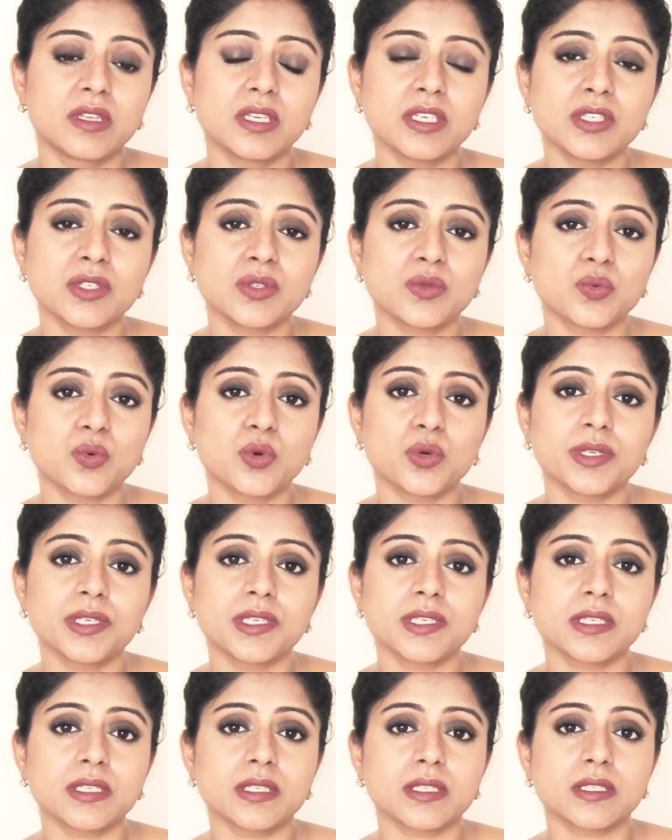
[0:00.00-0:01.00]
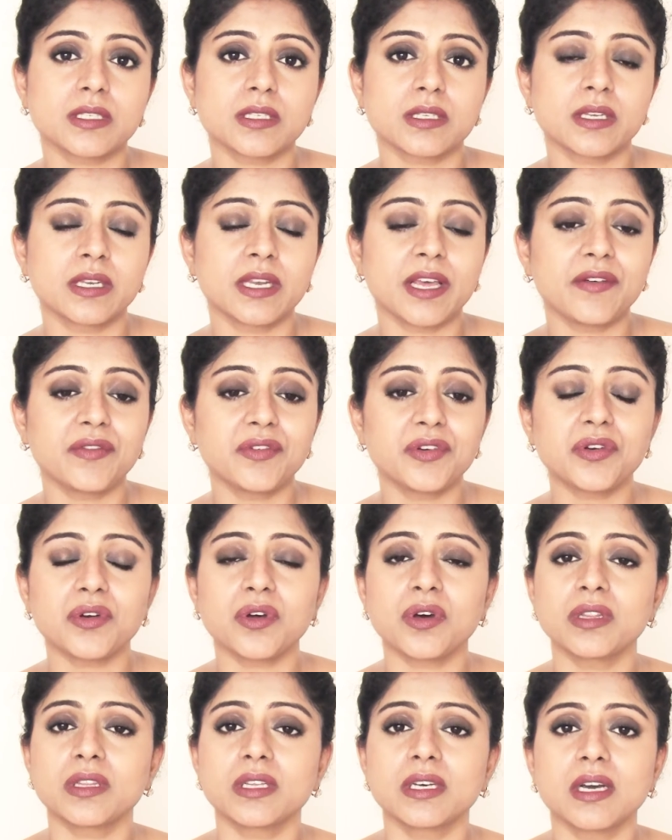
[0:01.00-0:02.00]
this was
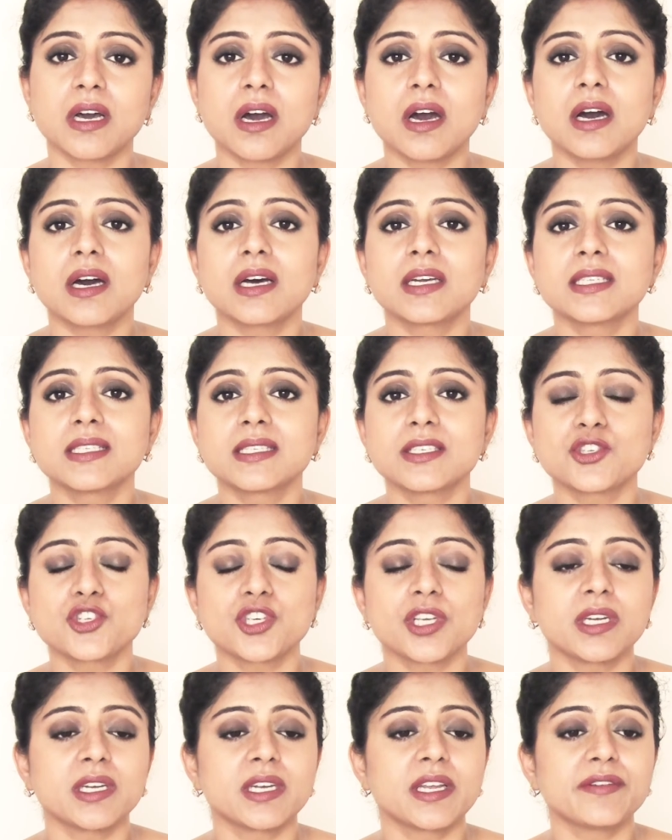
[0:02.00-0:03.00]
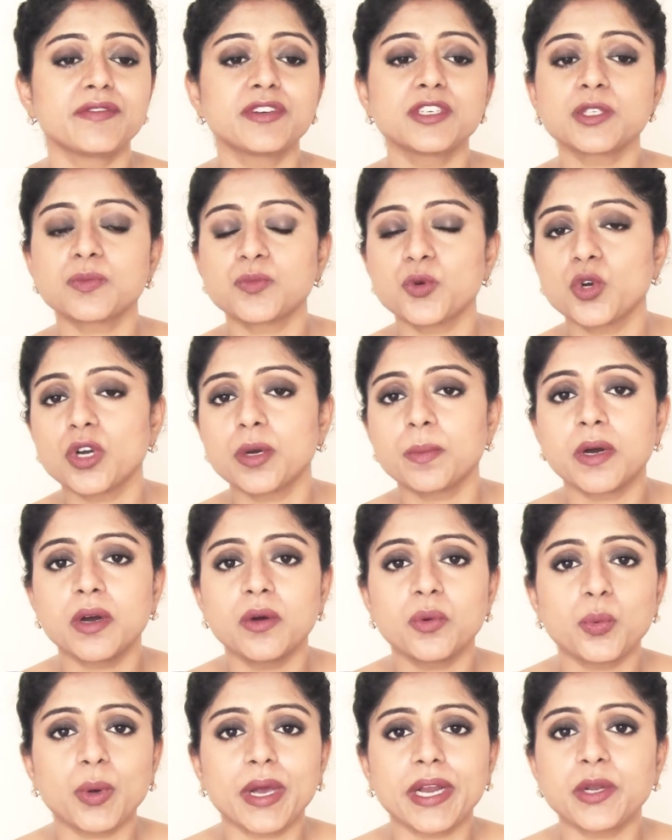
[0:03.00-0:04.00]
never on the cards, she never spoke
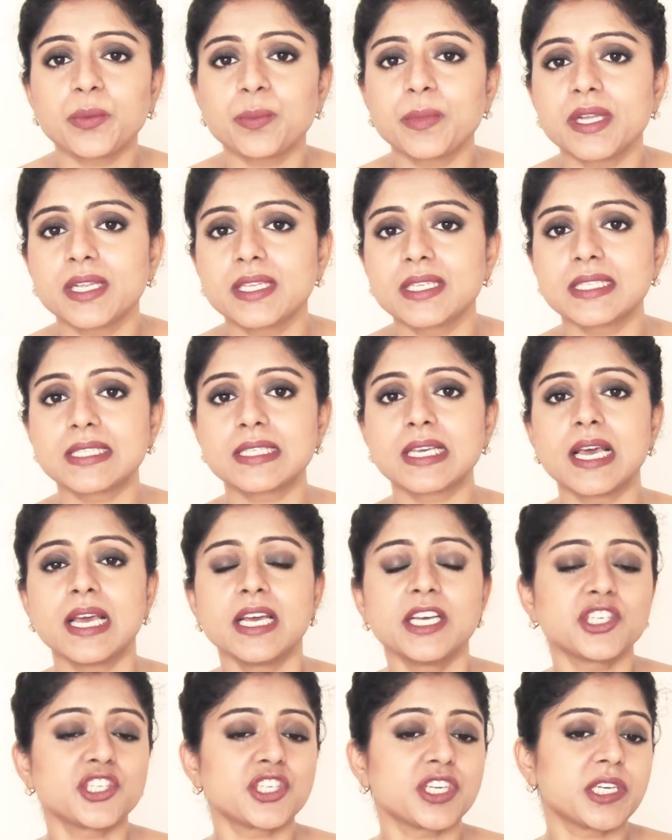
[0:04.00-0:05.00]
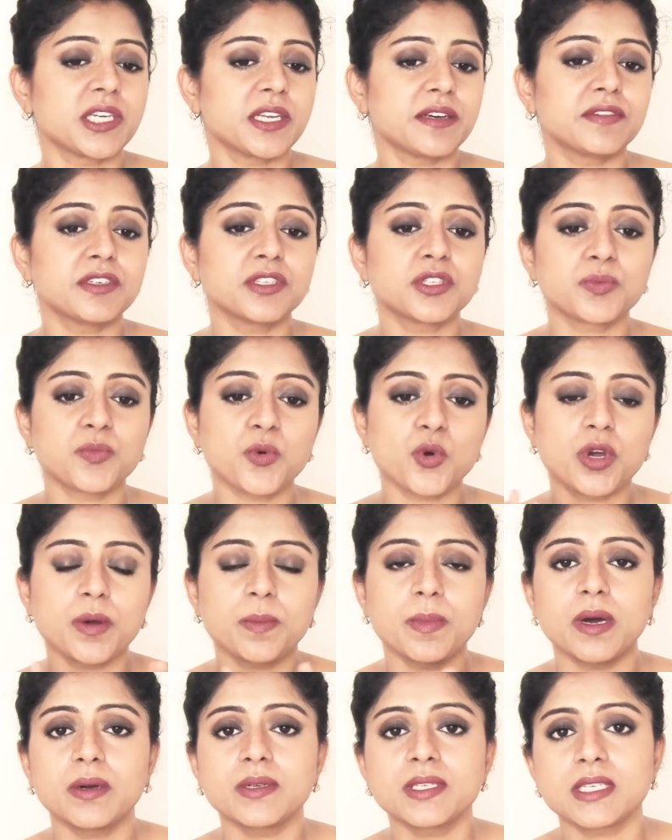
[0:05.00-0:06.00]
about vitamins, she never spoke
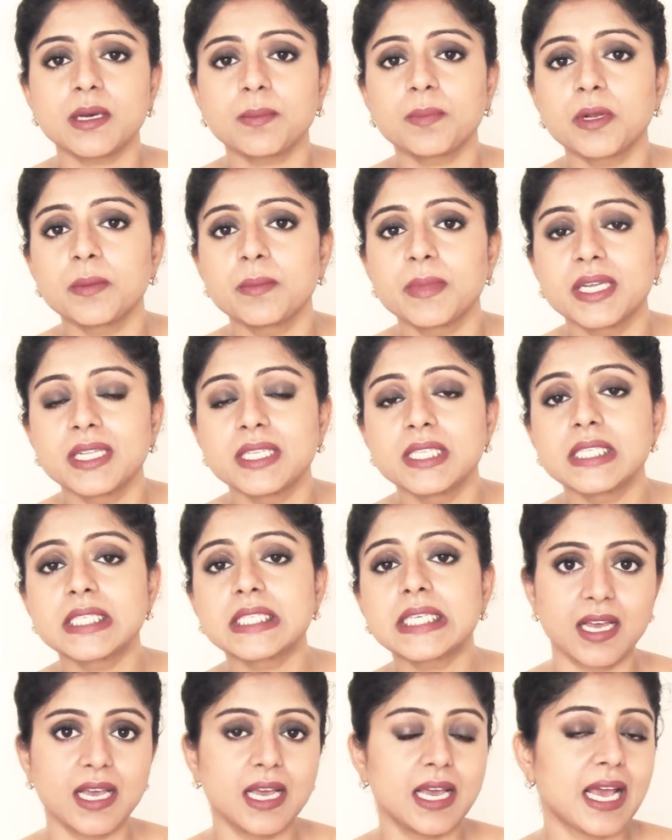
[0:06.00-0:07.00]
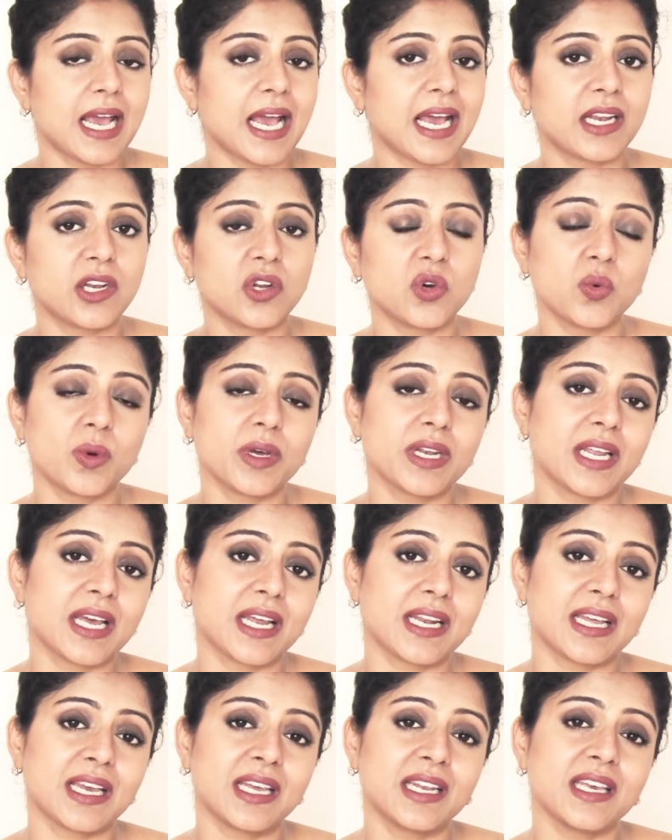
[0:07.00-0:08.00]
about supplements, and no one
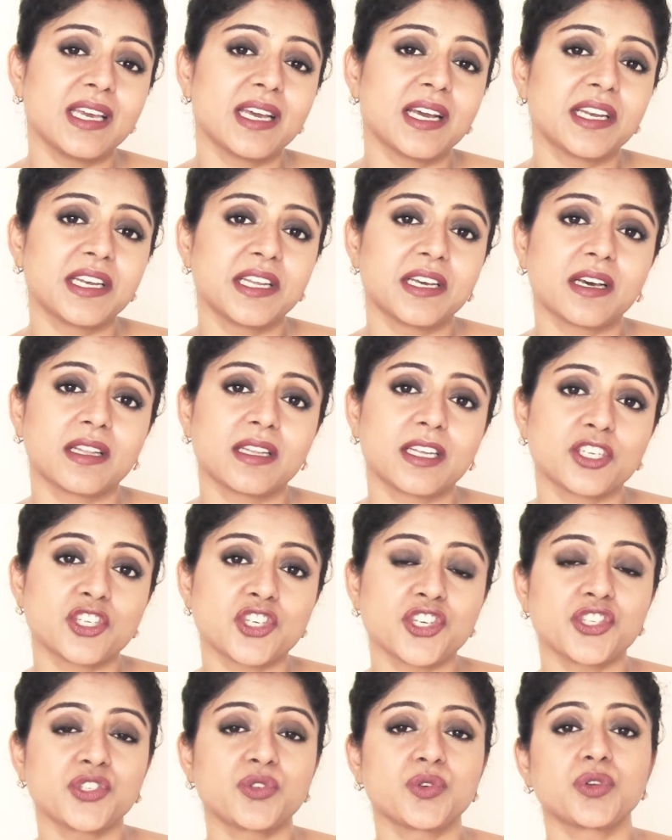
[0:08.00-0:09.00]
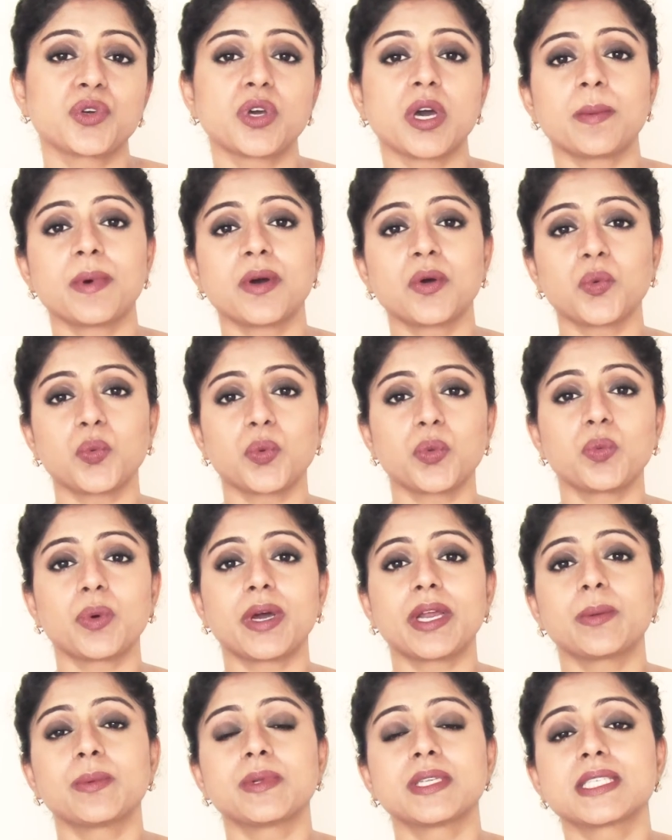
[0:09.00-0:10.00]
had any idea that she's going to come out with
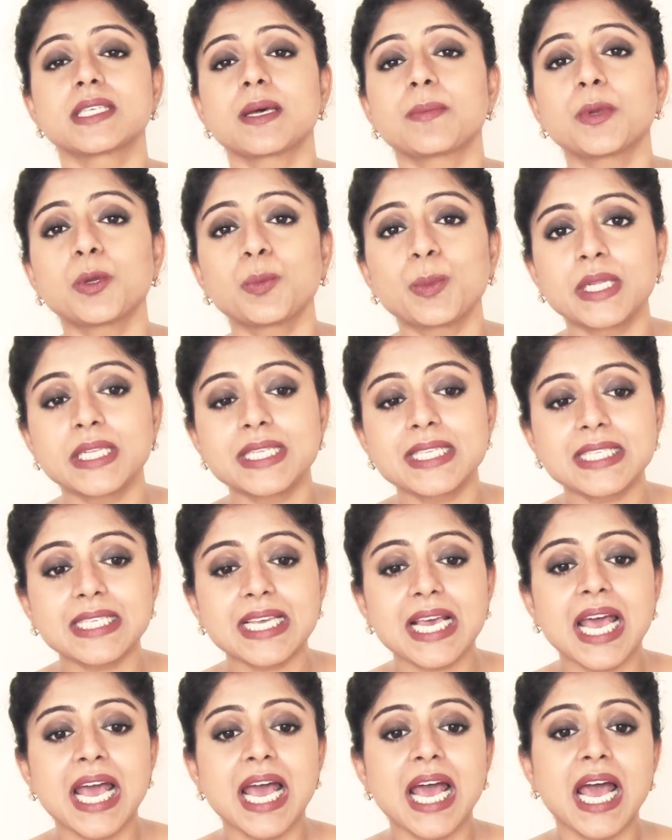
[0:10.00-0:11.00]
vitamin supplements.